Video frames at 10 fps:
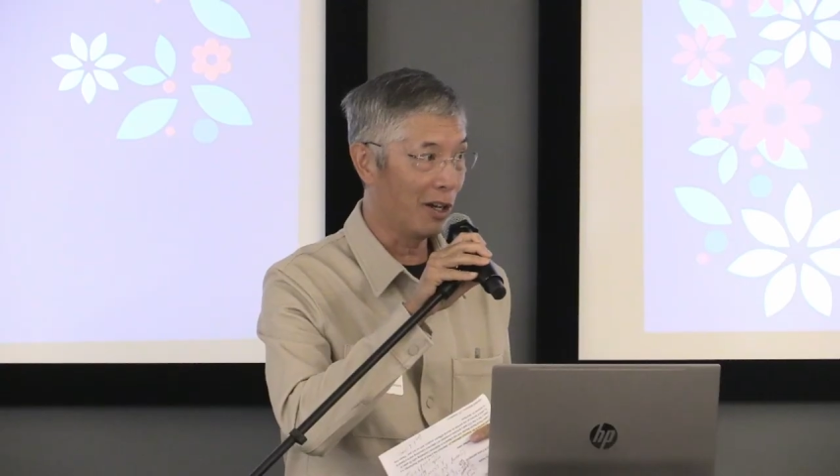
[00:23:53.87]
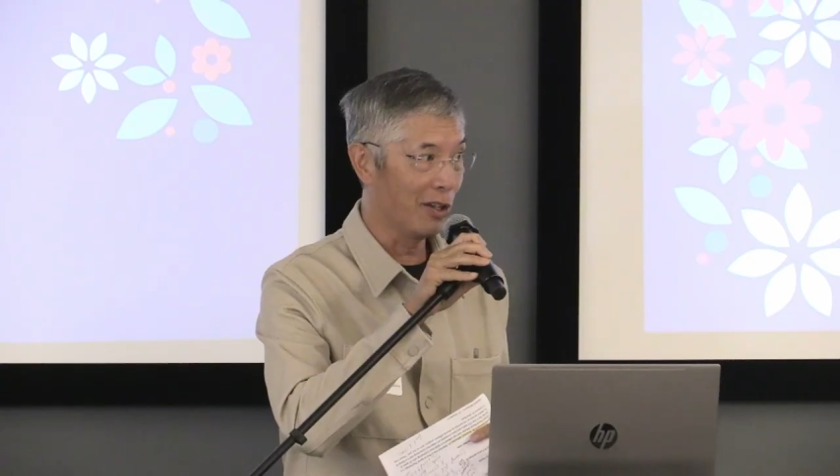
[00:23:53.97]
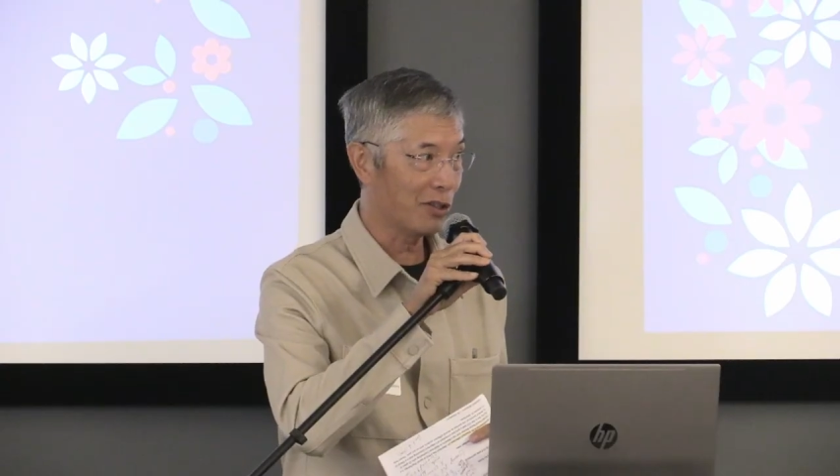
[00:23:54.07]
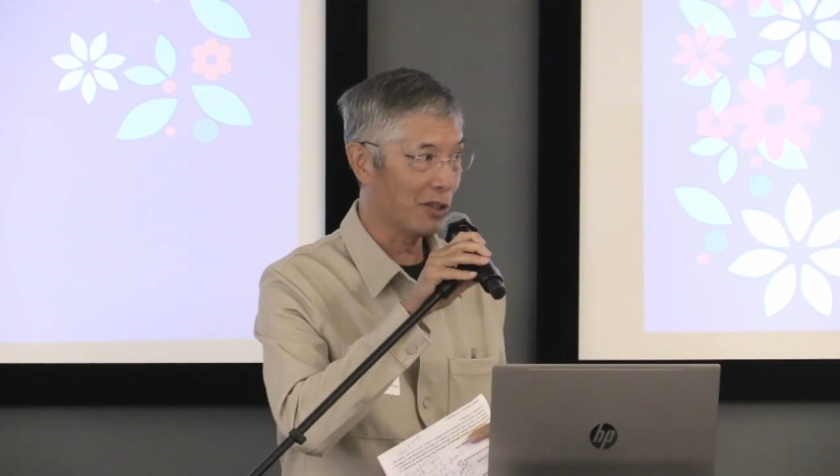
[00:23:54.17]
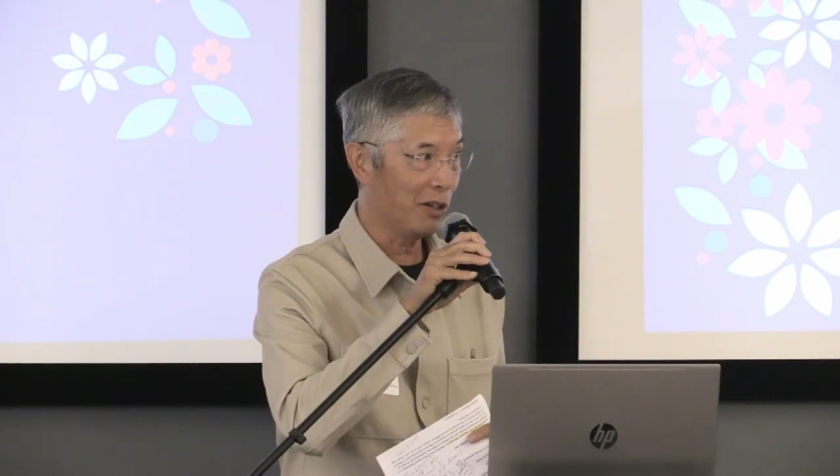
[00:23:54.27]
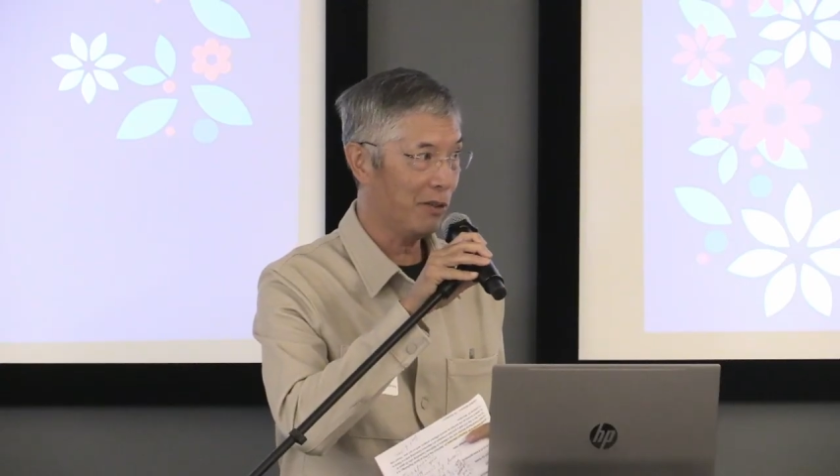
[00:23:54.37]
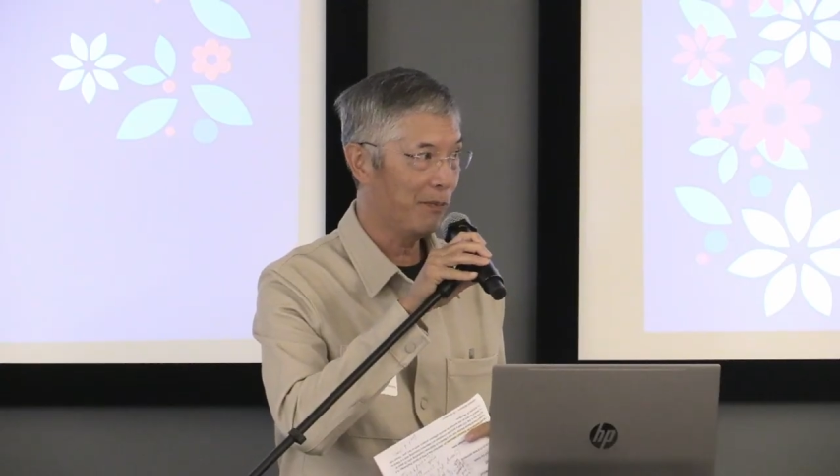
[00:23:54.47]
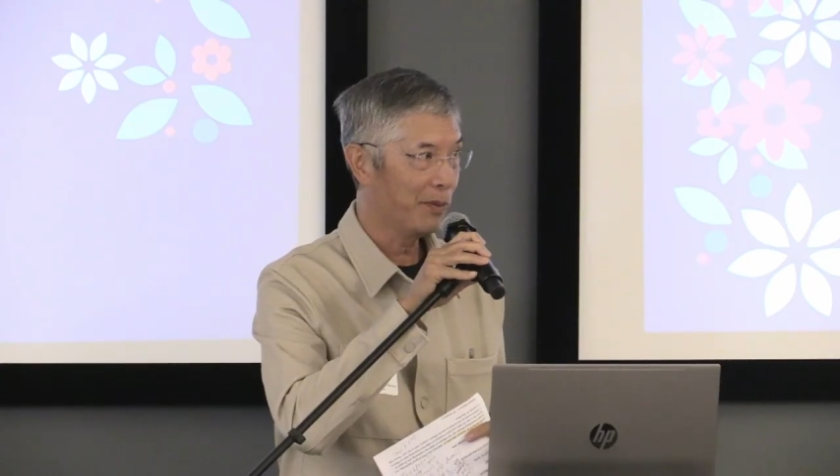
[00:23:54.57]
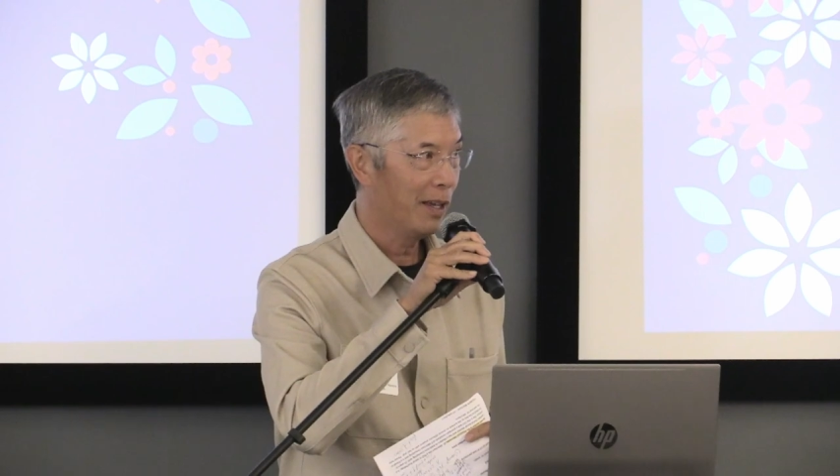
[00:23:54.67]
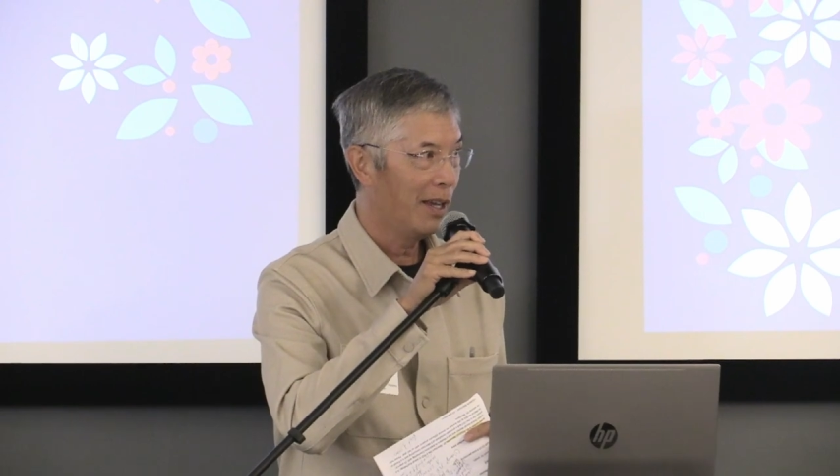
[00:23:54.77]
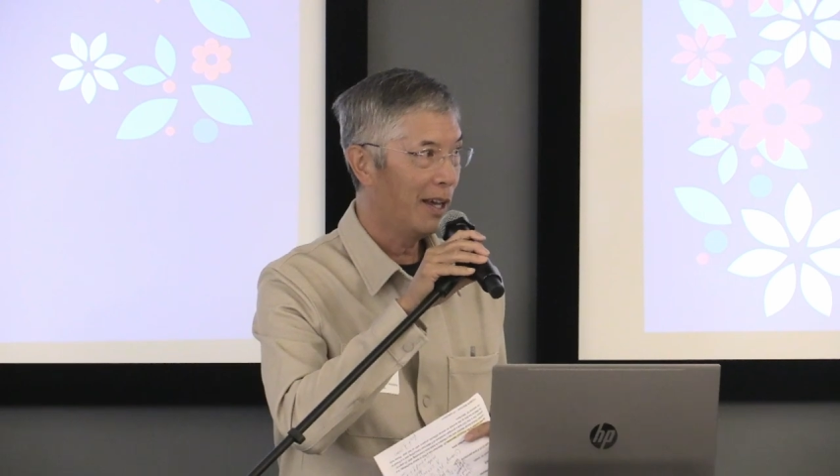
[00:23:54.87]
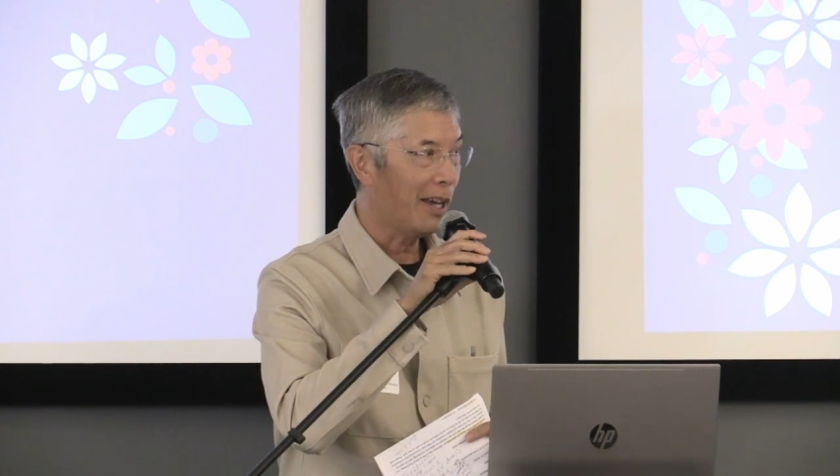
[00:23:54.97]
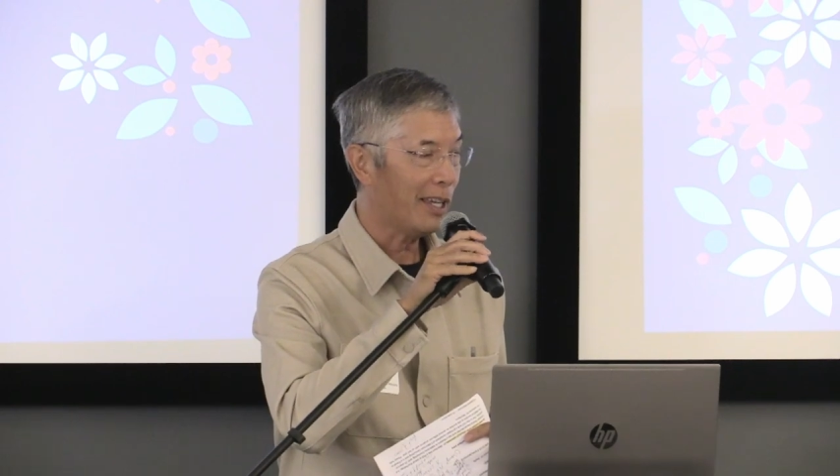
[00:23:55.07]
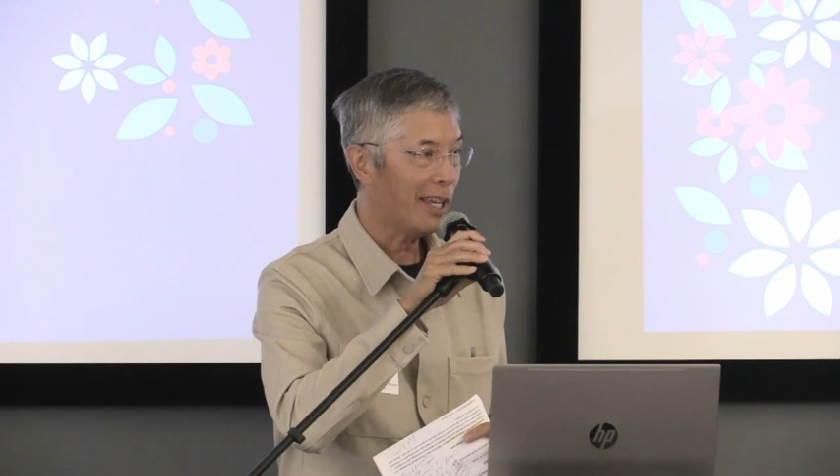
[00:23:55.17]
also. I